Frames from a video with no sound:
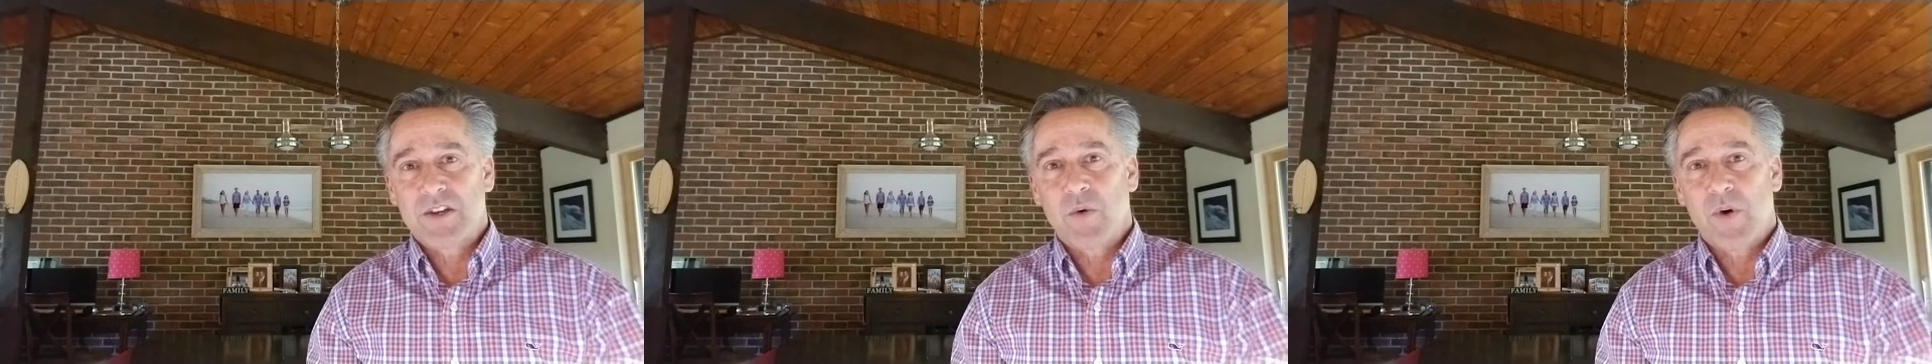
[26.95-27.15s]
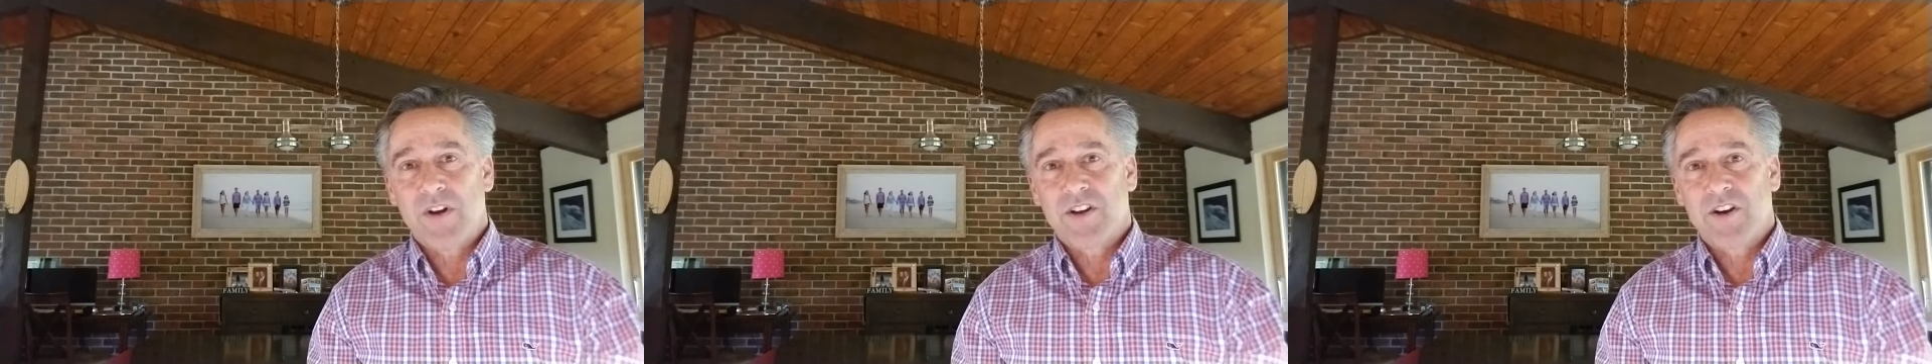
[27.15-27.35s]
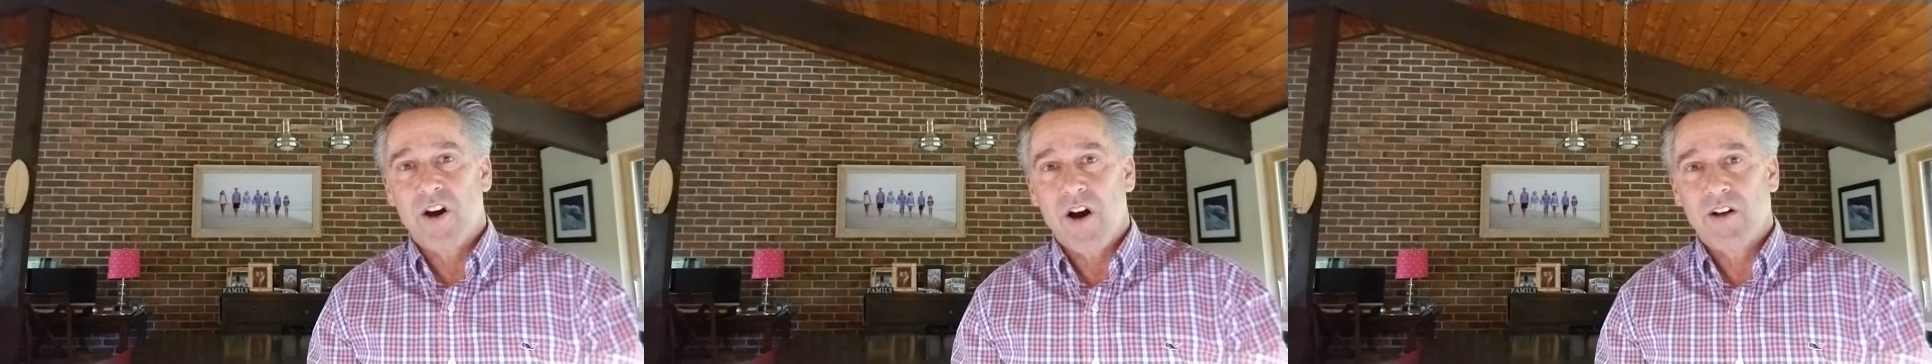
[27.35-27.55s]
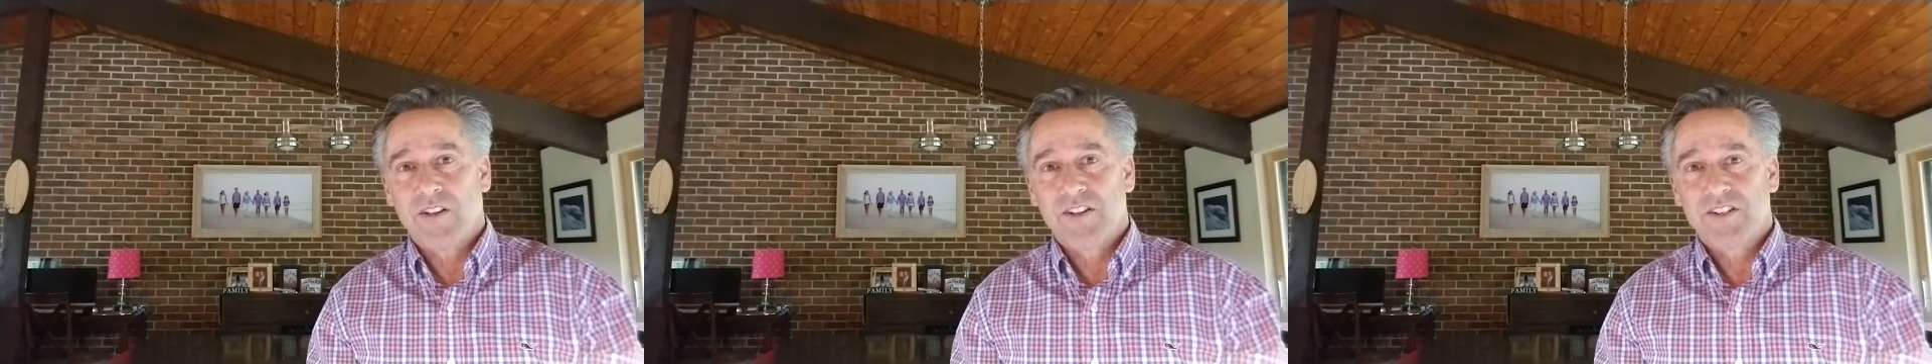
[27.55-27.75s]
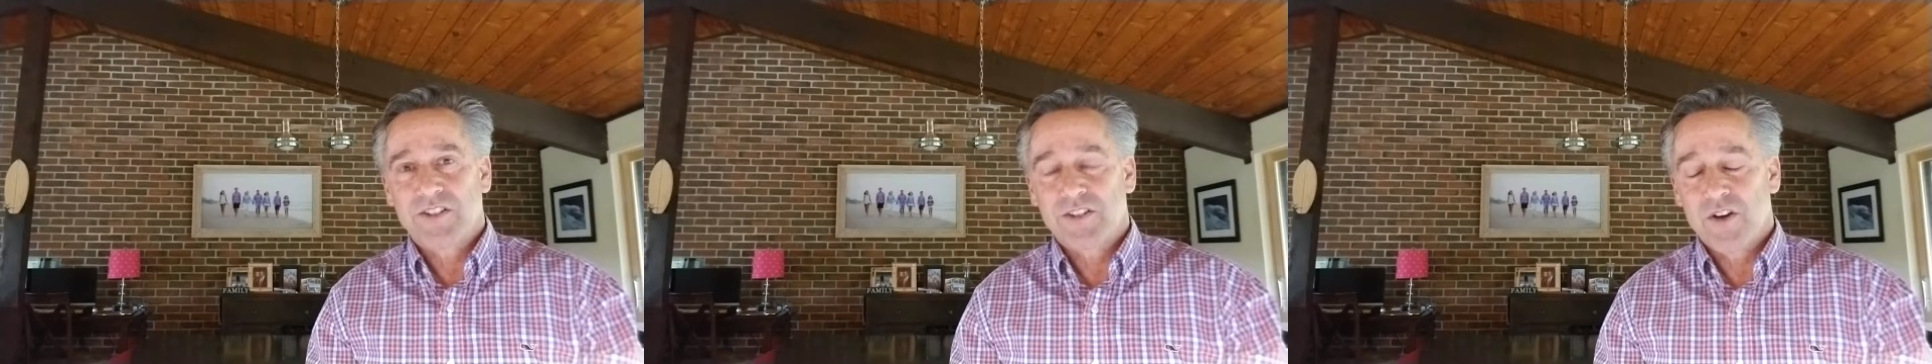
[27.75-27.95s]
1 in
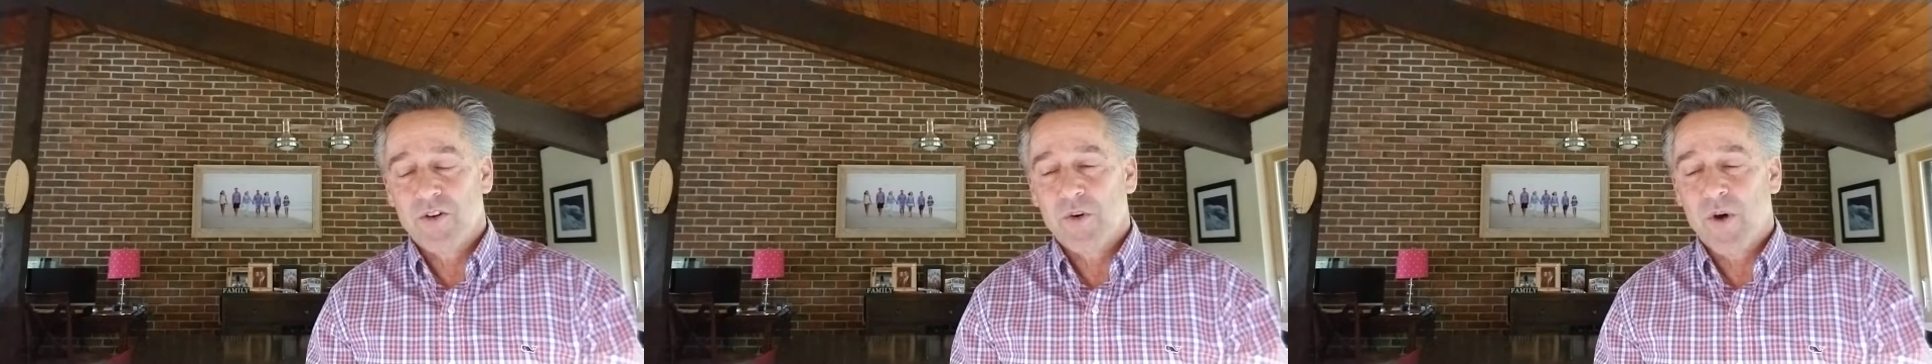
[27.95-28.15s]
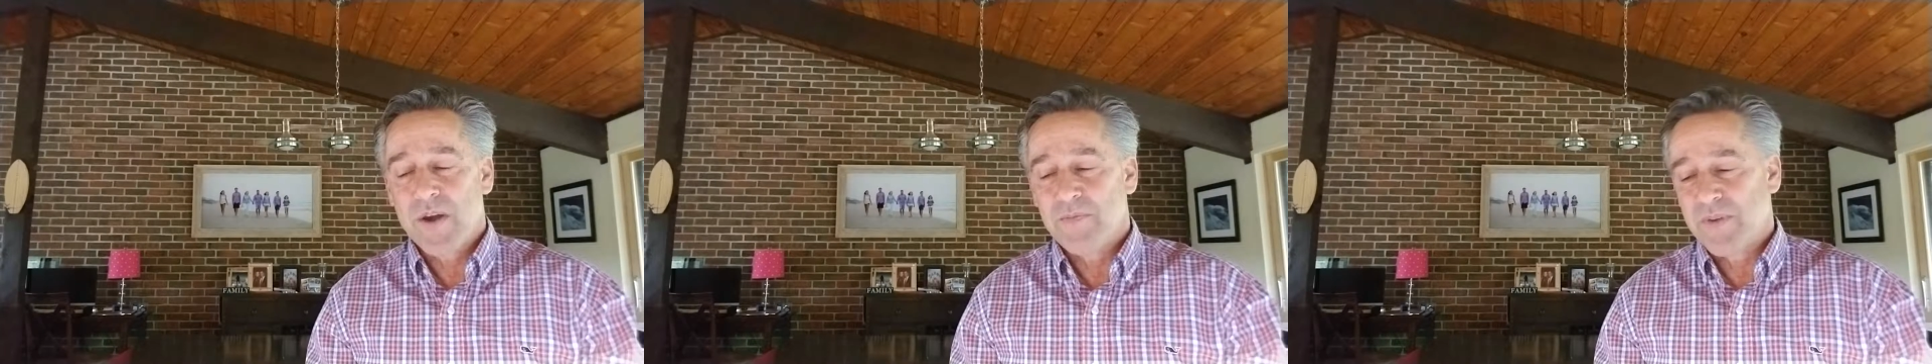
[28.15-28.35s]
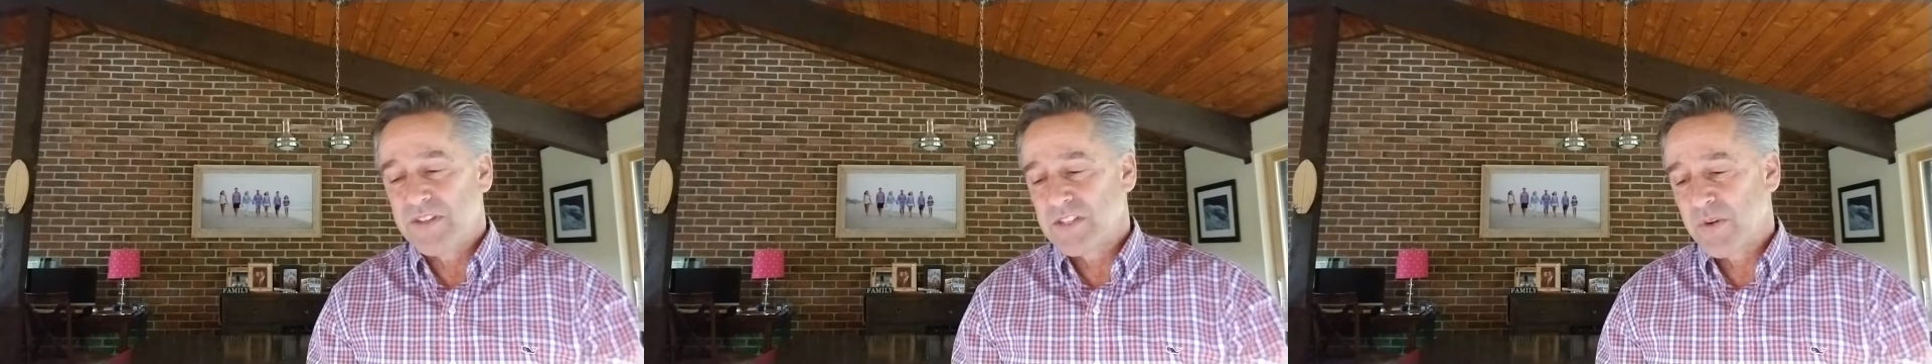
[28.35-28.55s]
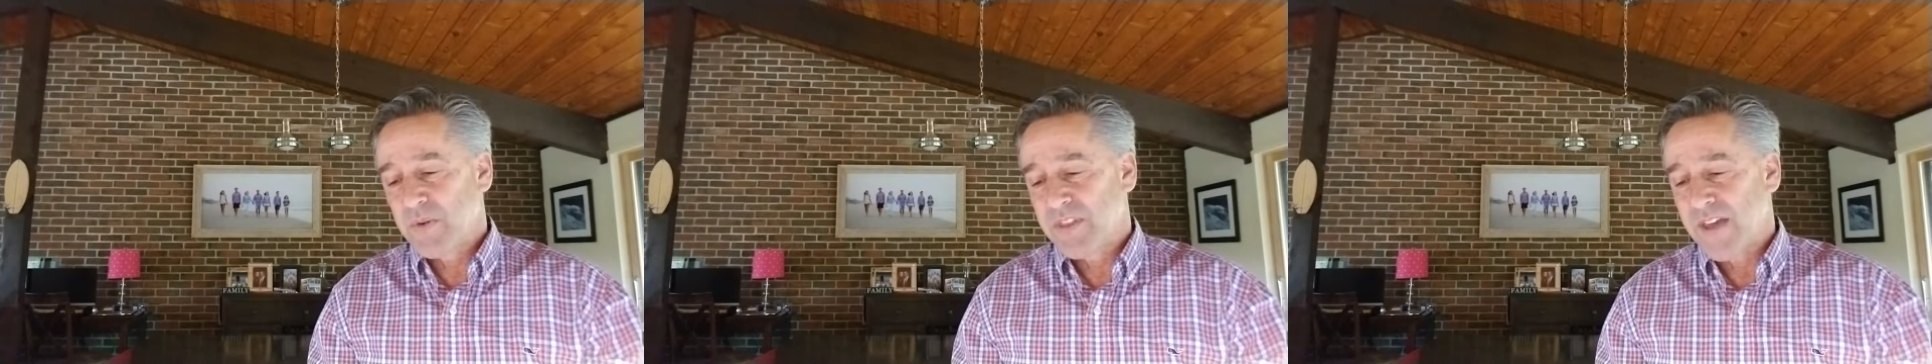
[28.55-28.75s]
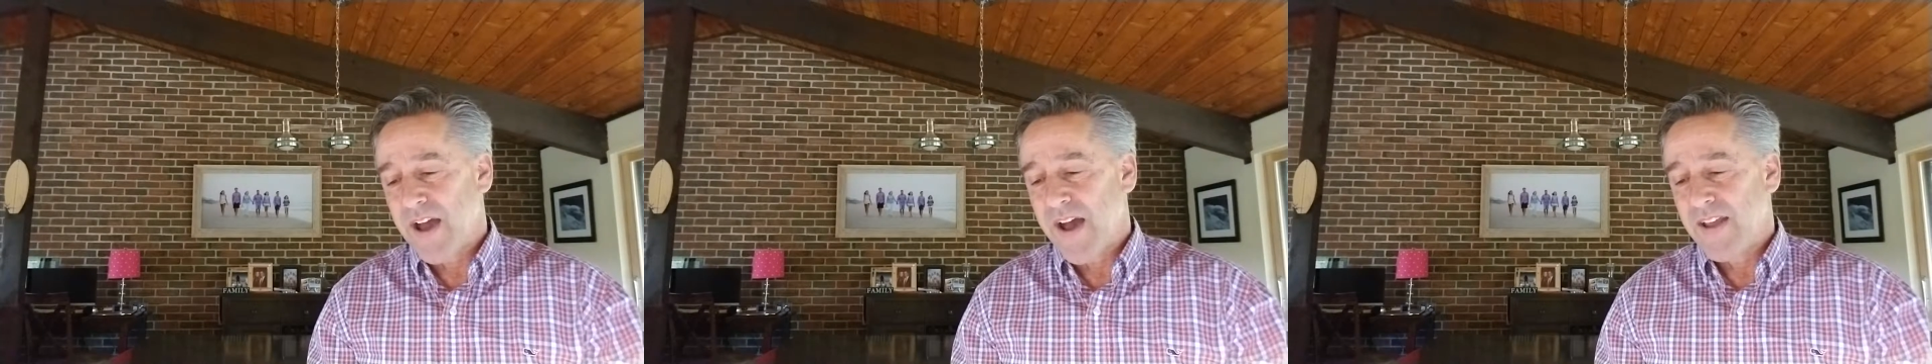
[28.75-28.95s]
college, so quite busy with
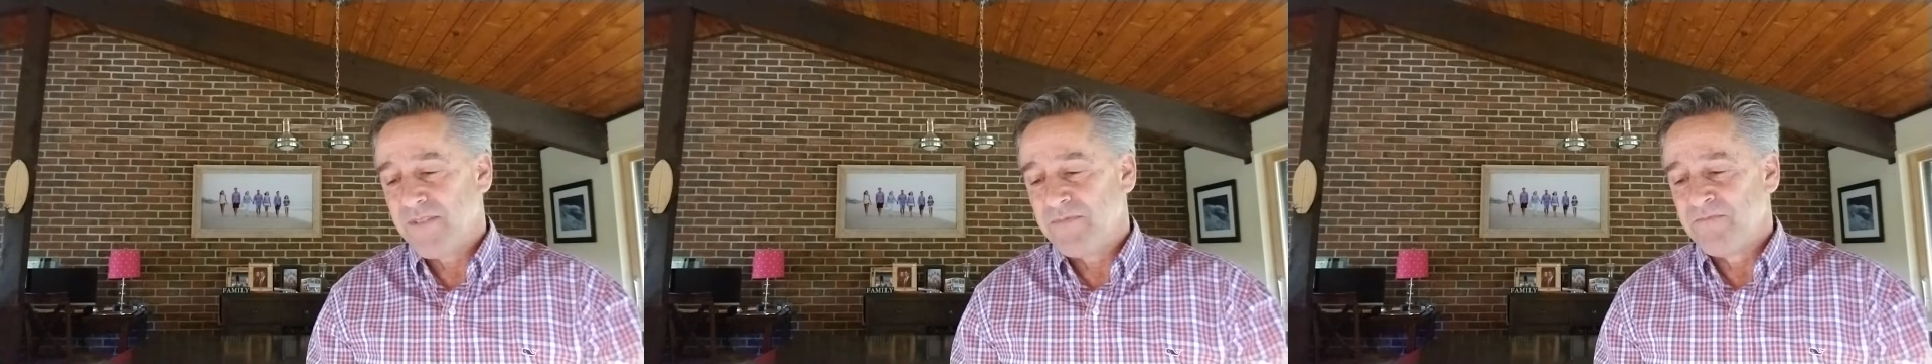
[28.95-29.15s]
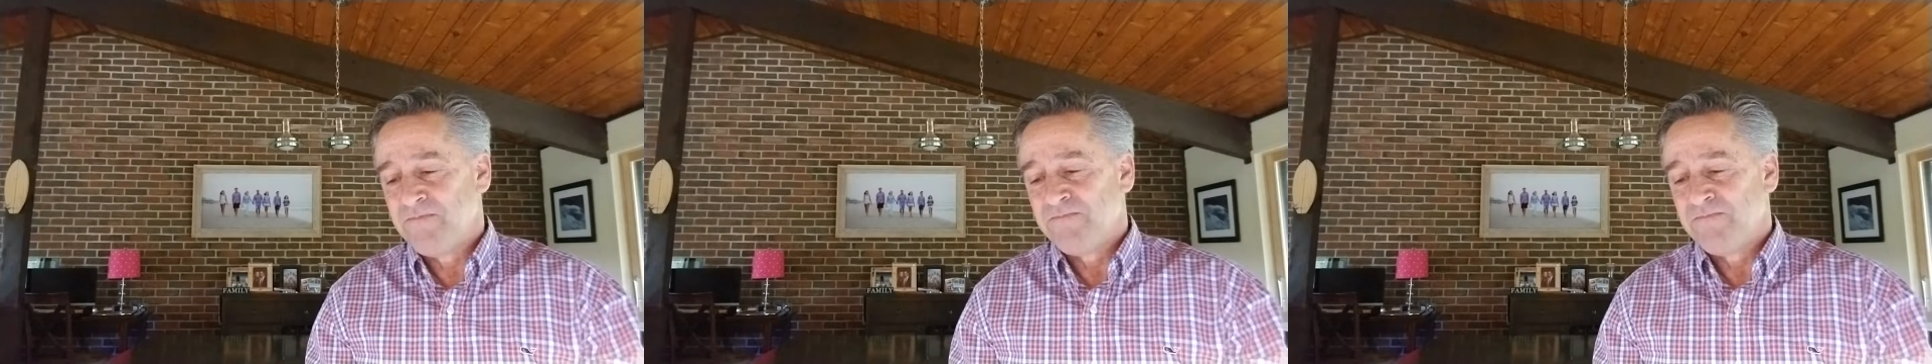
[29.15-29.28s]
that.